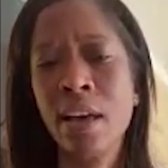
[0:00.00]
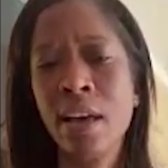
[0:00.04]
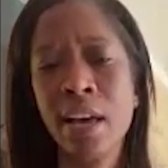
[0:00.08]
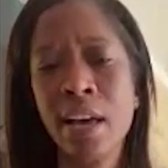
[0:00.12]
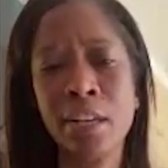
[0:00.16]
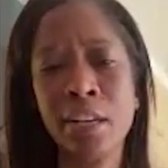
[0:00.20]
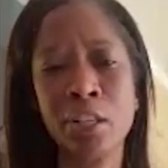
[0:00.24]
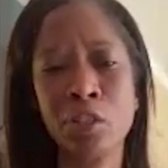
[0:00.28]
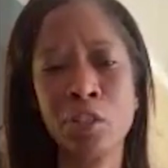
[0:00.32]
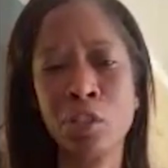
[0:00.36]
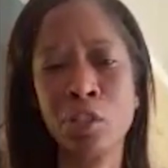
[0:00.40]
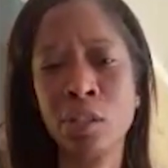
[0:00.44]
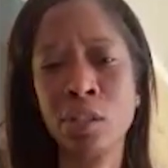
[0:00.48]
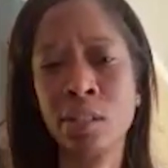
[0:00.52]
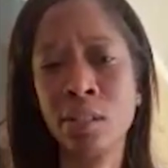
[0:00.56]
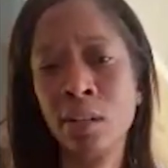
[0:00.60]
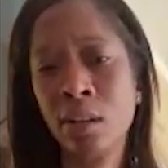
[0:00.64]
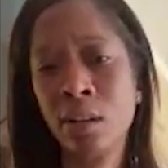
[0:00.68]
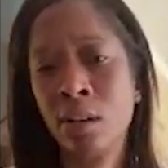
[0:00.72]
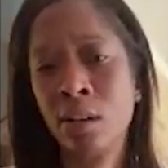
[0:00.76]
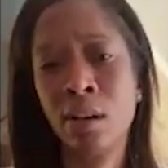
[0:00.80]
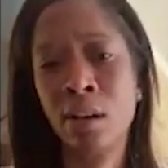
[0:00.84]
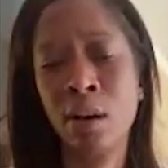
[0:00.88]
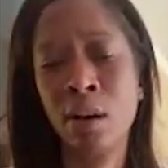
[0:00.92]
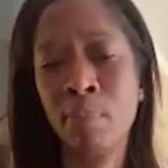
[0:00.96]
And it's just
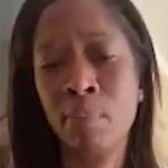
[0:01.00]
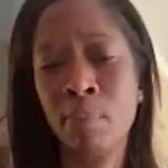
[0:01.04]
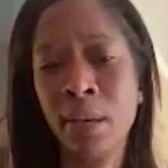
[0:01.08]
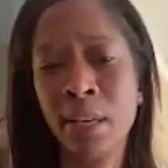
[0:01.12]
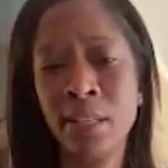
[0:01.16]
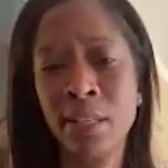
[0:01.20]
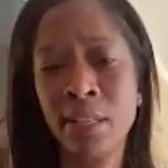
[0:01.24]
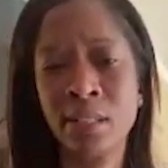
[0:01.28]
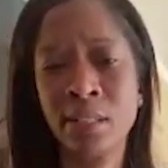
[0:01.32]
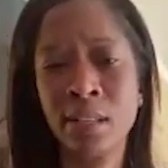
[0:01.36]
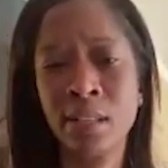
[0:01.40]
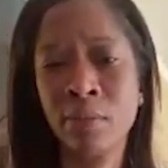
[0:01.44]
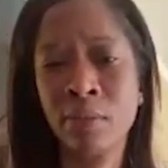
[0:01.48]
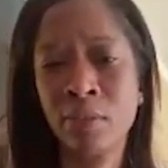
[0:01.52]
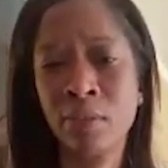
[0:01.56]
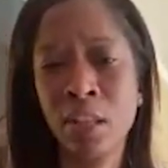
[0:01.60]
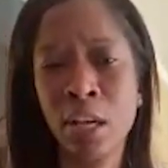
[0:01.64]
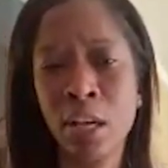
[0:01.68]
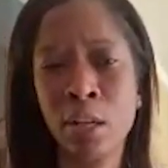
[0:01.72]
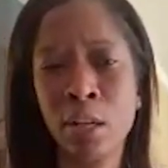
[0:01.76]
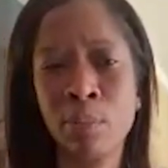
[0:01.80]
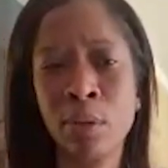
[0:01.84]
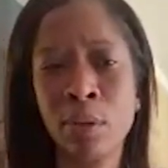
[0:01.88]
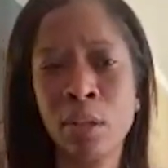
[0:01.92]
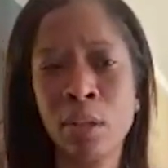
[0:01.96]
an amazing
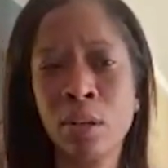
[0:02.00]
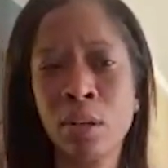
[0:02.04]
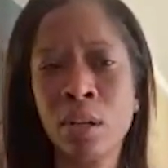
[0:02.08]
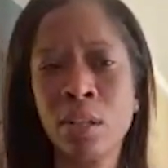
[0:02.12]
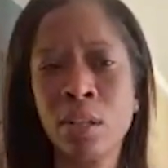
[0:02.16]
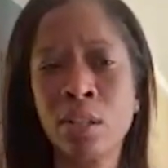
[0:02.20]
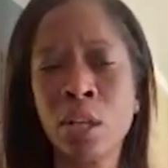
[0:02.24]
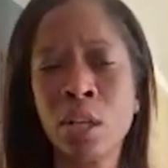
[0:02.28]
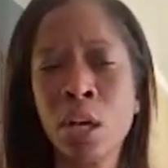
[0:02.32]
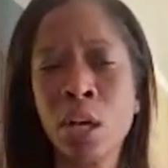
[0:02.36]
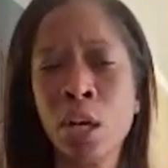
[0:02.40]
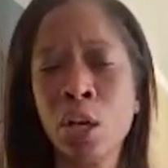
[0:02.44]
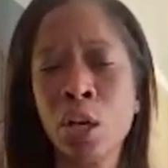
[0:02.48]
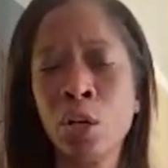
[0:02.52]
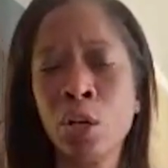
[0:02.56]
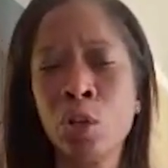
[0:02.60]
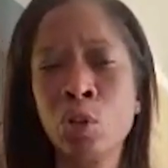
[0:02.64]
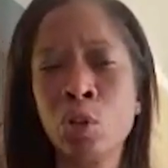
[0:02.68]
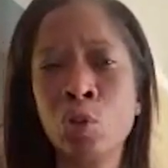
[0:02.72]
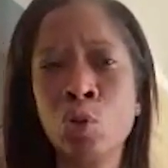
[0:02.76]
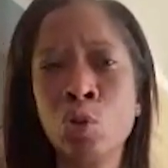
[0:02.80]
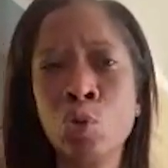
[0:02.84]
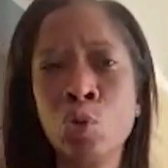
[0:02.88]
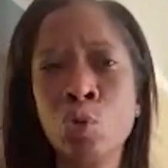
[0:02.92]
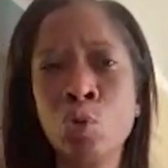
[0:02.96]
thing, because
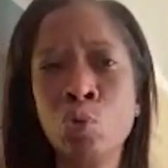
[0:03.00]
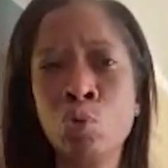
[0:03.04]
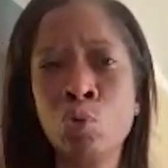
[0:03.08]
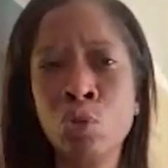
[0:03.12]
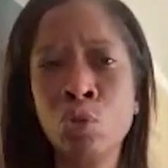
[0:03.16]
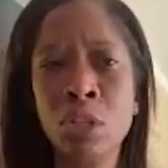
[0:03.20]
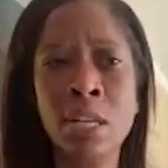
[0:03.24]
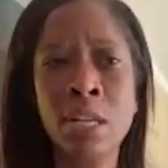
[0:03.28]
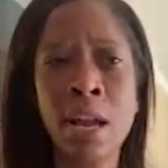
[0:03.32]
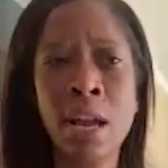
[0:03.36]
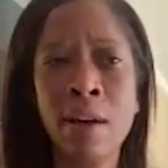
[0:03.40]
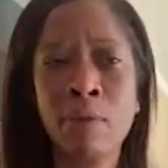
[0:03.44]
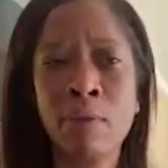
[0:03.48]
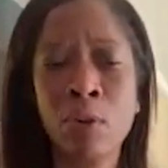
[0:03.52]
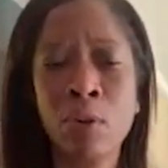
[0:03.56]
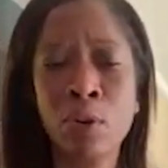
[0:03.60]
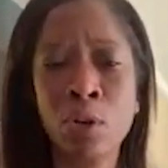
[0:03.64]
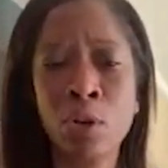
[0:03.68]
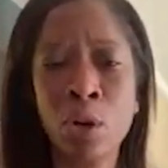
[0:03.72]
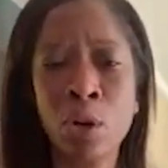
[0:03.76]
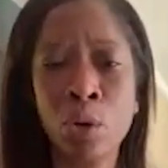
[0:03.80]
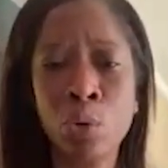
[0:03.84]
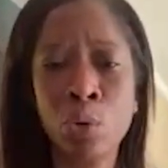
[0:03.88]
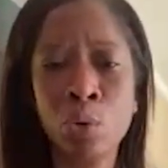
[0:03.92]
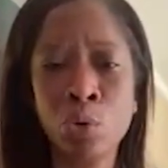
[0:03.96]
you never
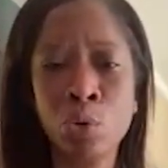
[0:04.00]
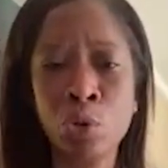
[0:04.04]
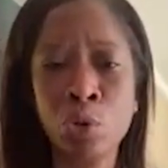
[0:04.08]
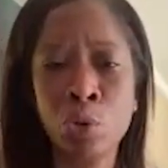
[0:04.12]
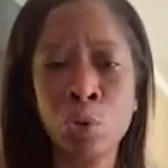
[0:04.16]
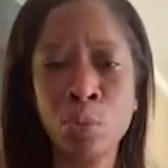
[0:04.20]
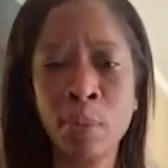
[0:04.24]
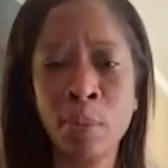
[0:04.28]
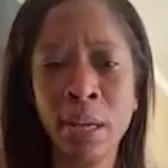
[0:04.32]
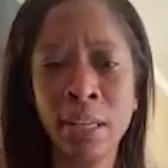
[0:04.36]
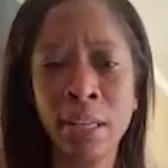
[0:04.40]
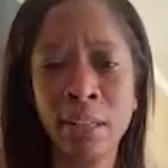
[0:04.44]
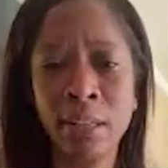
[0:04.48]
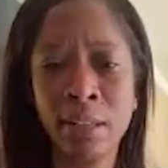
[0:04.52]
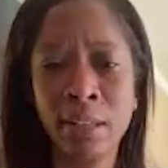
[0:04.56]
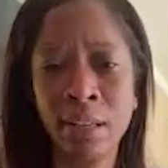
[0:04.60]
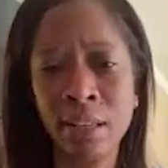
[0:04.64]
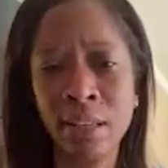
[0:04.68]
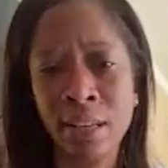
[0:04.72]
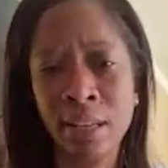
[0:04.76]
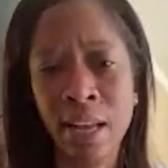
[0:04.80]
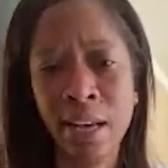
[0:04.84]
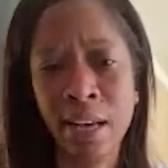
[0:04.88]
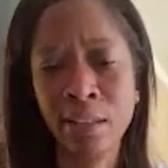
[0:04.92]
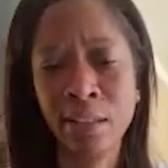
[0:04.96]
know who you may
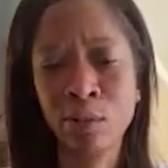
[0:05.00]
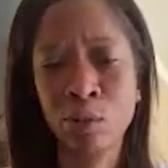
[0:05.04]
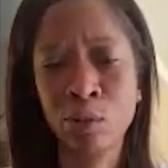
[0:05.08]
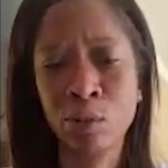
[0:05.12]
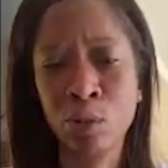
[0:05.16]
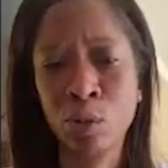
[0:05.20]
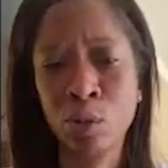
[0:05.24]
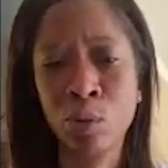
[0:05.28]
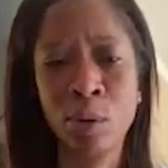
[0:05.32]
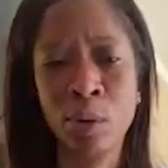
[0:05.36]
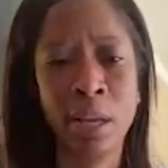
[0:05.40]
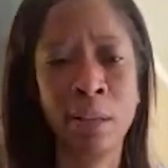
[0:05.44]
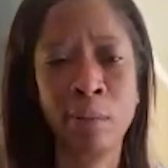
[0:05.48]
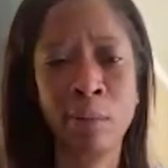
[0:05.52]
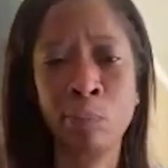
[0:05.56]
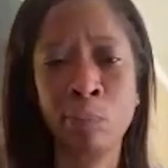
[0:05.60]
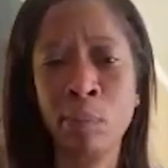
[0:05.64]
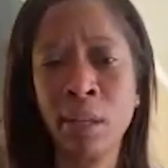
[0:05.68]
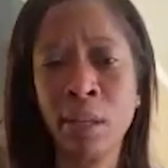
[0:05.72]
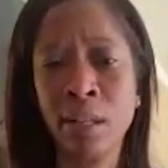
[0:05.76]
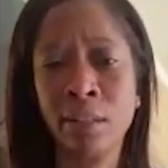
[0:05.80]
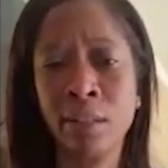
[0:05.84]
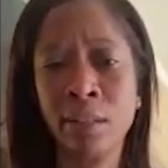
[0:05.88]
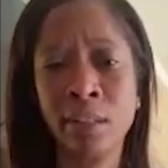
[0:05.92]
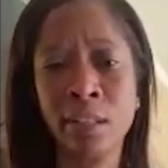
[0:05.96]
connect to. And
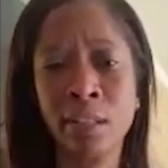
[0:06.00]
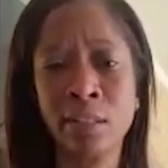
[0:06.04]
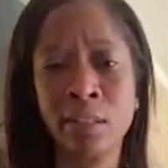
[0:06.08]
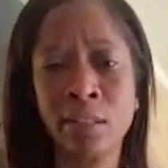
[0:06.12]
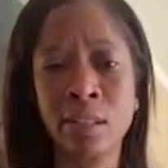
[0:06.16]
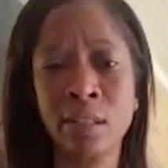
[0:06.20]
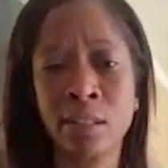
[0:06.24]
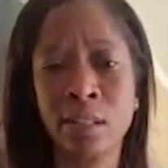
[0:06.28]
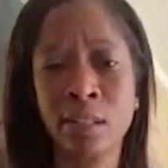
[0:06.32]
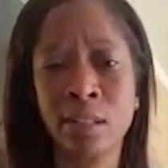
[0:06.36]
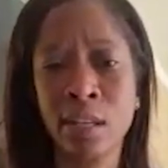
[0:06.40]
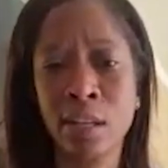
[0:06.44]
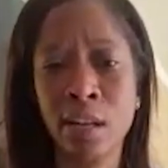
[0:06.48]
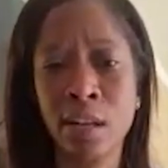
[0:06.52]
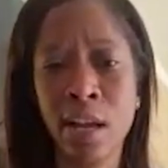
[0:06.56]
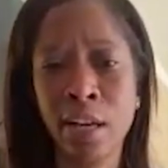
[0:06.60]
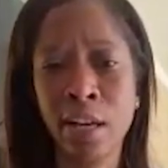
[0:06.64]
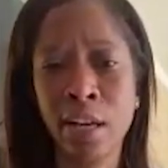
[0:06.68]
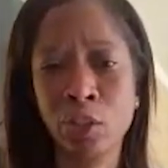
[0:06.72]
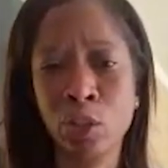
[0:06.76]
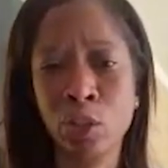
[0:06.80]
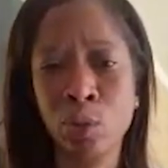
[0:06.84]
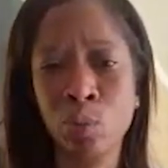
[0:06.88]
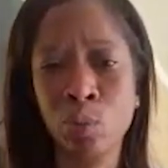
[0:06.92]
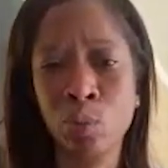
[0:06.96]
me and Lisa's
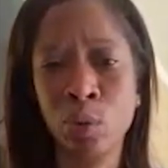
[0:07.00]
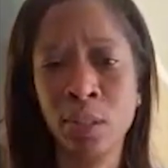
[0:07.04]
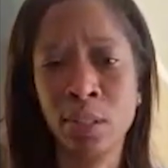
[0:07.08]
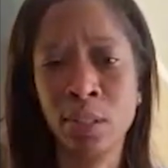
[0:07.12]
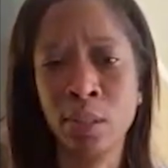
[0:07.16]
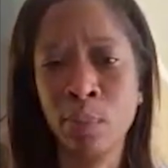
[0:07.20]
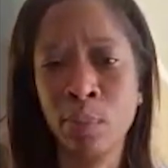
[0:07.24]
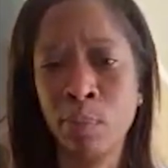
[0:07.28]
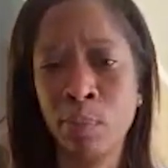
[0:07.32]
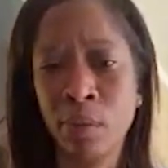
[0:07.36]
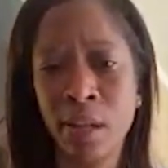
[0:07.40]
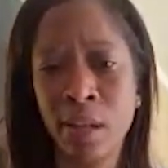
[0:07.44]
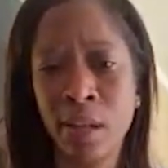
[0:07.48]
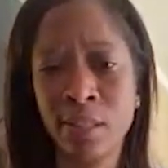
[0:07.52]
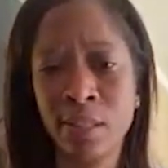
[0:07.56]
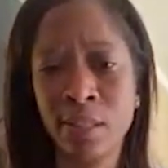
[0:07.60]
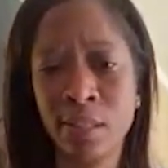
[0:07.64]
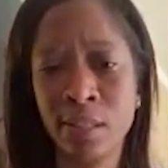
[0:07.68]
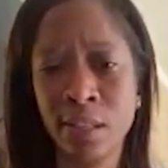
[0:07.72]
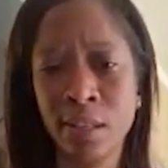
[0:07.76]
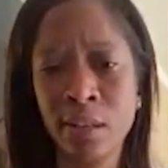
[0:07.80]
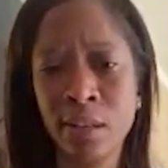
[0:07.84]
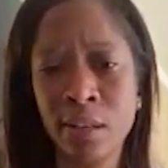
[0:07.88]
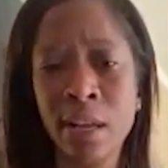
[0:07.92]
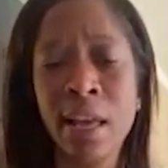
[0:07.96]
connection was a
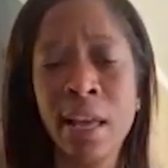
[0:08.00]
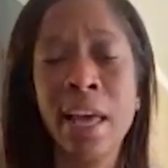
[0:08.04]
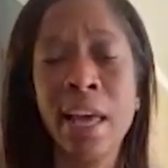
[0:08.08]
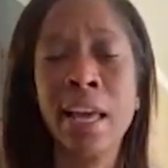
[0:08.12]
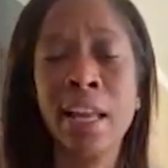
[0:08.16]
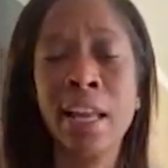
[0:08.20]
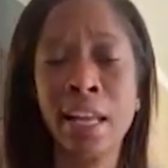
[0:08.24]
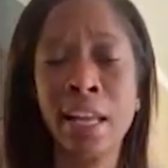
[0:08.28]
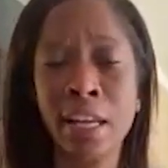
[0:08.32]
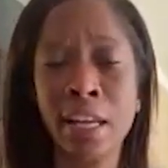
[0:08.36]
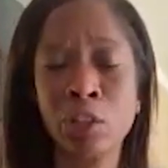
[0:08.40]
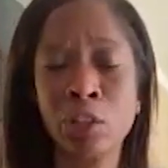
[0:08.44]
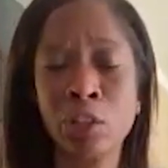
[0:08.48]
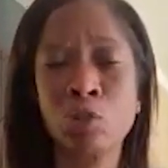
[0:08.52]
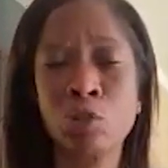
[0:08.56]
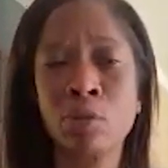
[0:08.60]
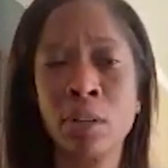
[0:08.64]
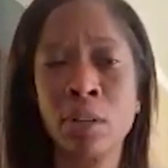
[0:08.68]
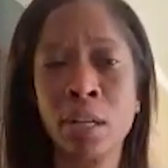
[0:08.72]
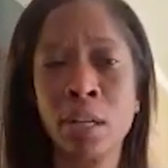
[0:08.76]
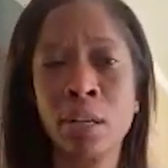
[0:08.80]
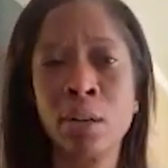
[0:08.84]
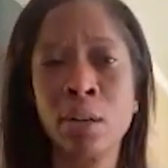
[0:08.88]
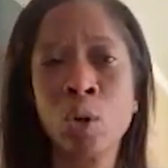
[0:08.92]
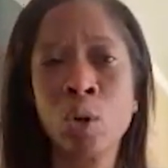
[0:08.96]
blessing. And
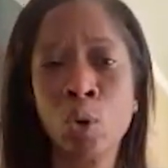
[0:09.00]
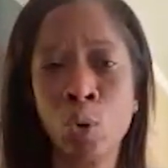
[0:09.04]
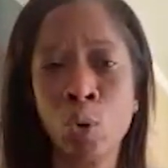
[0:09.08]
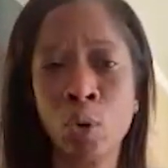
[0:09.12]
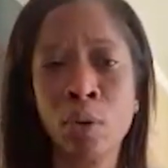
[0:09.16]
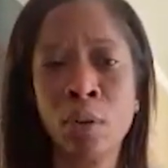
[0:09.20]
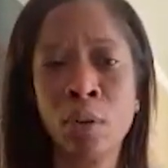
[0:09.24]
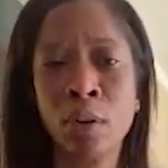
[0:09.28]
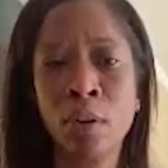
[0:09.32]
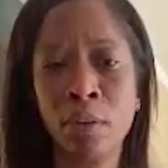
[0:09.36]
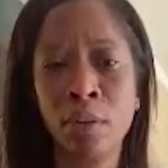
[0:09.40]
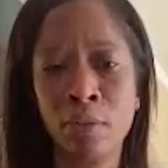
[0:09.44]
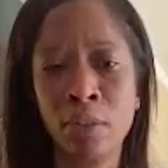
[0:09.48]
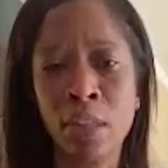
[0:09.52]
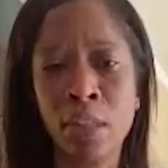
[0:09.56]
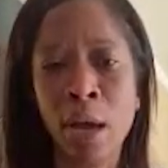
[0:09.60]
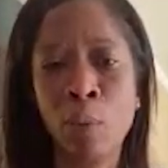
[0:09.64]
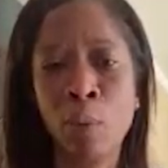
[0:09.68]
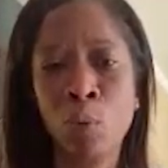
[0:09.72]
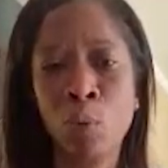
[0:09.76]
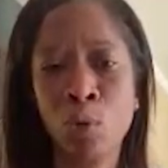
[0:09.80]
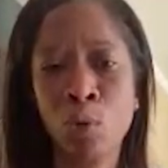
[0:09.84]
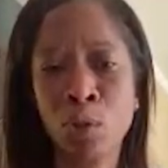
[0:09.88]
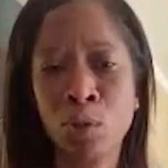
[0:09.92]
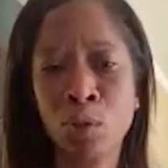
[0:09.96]
Adrian,
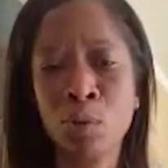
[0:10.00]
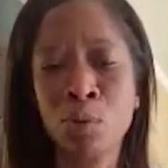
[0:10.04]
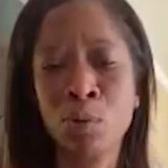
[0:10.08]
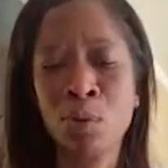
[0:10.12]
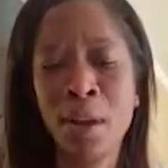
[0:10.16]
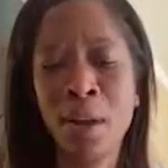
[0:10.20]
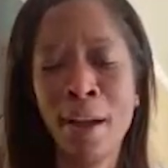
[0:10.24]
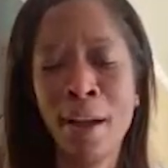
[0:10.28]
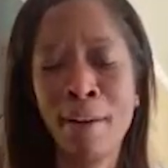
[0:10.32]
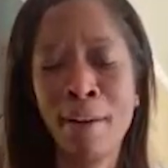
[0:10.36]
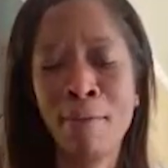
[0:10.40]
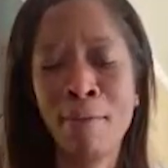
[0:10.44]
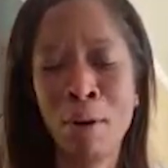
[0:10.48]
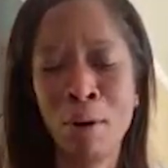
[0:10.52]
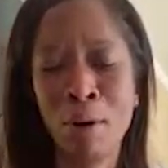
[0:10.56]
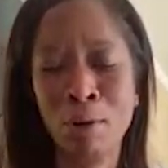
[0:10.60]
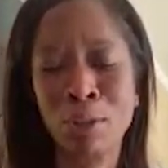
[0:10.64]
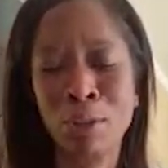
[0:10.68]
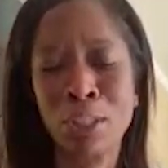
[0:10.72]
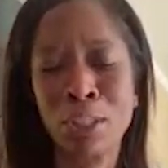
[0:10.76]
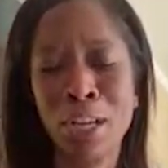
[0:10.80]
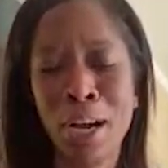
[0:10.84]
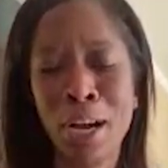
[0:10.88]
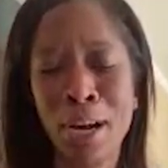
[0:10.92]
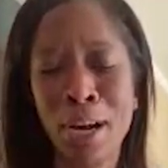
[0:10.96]
that will soon have
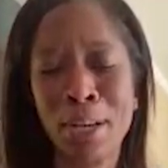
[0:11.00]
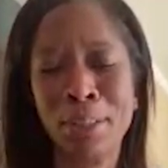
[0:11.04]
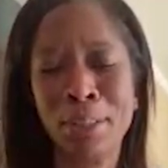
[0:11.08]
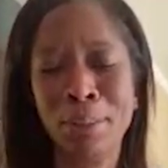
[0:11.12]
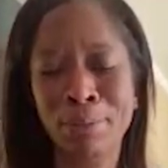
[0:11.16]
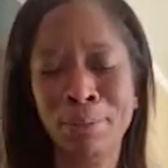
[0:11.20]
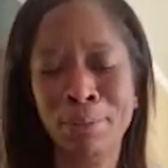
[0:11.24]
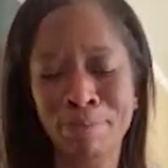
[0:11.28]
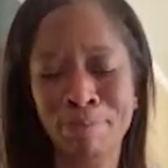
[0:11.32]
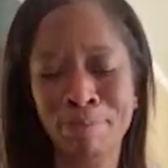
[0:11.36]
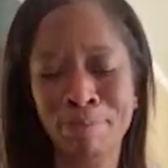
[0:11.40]
her child.